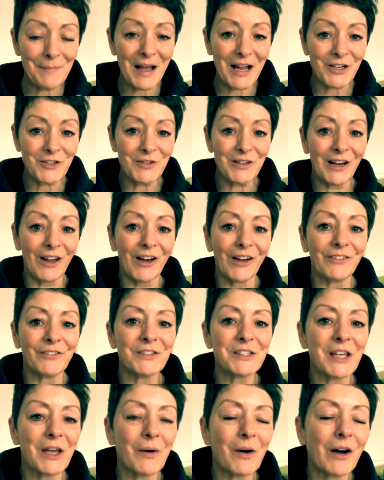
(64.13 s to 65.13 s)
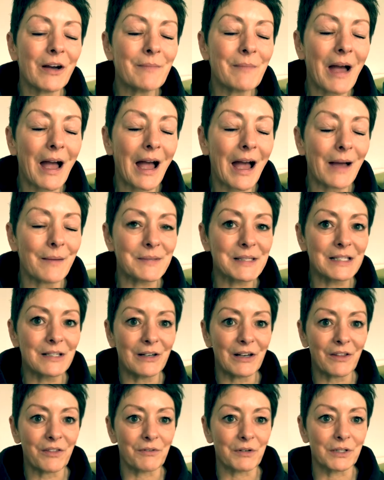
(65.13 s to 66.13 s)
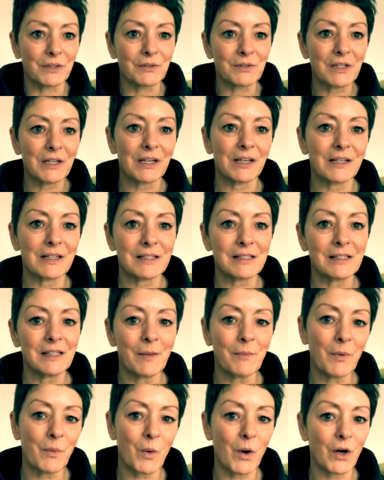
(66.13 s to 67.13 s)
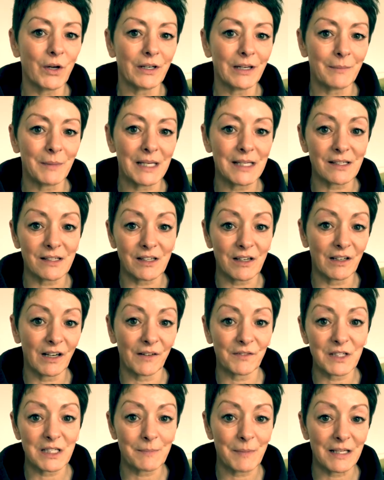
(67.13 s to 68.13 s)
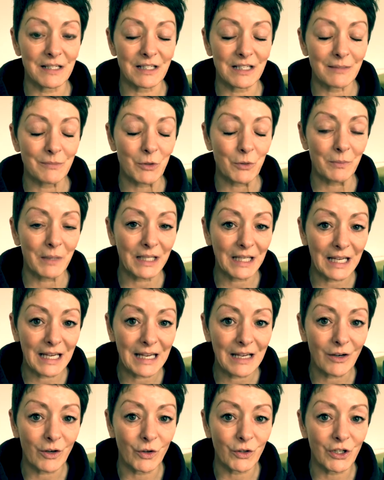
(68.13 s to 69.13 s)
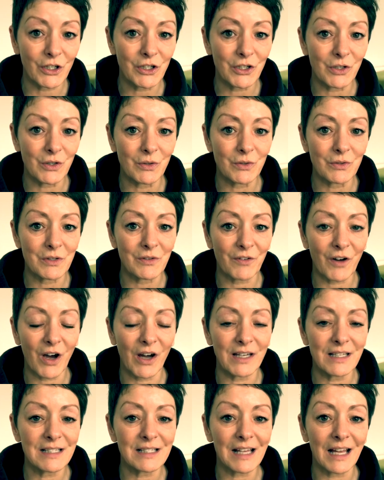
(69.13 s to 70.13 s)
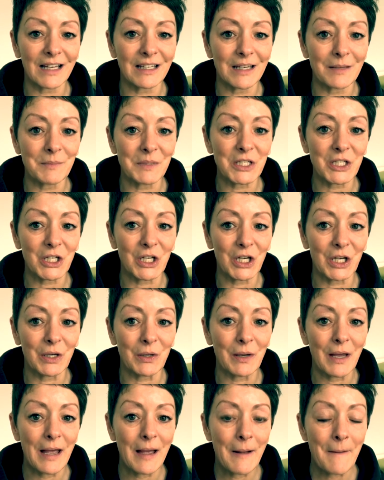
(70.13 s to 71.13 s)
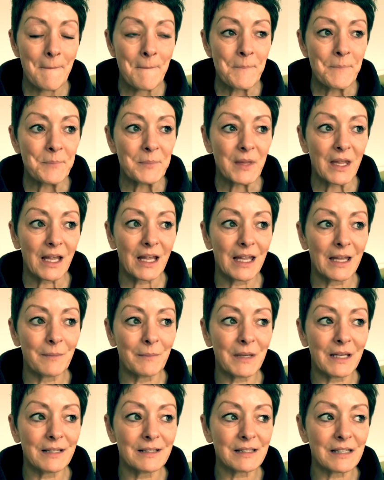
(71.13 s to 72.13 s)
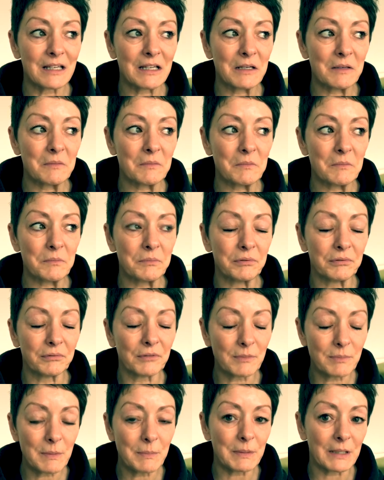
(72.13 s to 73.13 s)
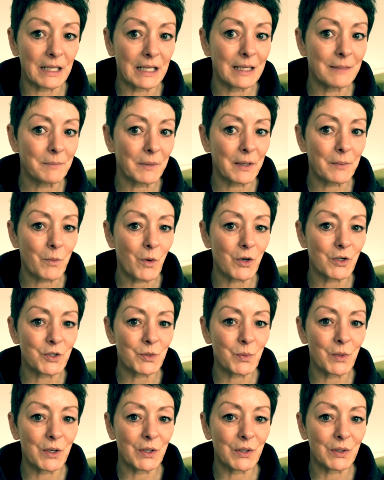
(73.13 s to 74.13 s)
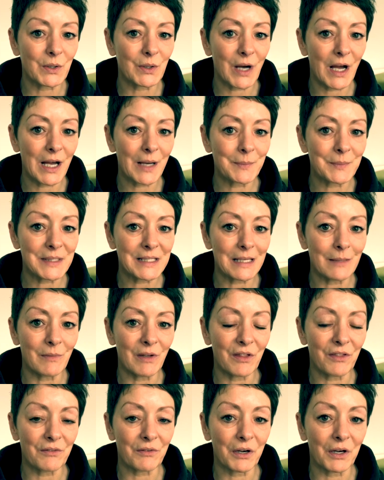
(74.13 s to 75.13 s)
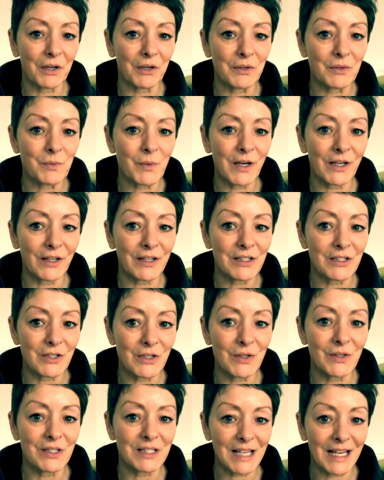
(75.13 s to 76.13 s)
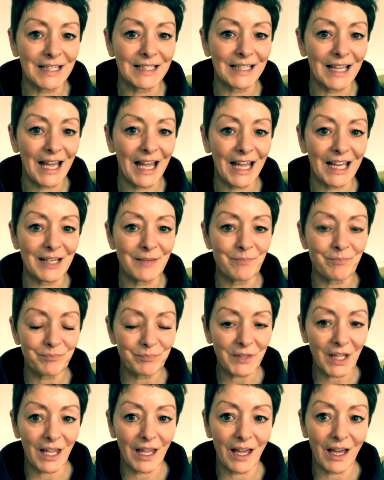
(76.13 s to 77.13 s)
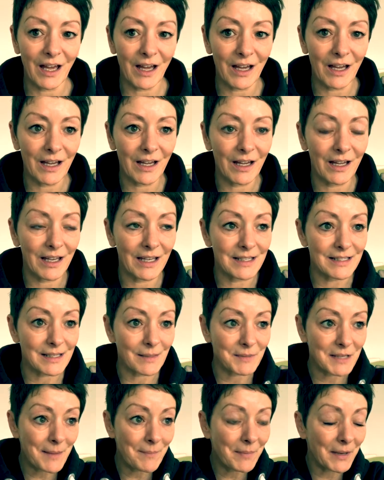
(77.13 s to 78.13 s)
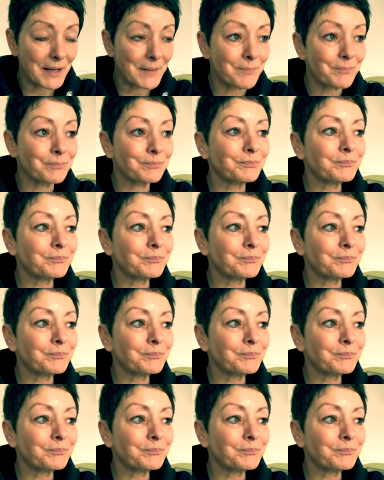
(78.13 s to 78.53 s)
battery life. So I'm absolutely thrilled because number one, it means I don't have to spend any more money on a new device. And number two, it means that probably my watch will see me through when I do the 10K in September.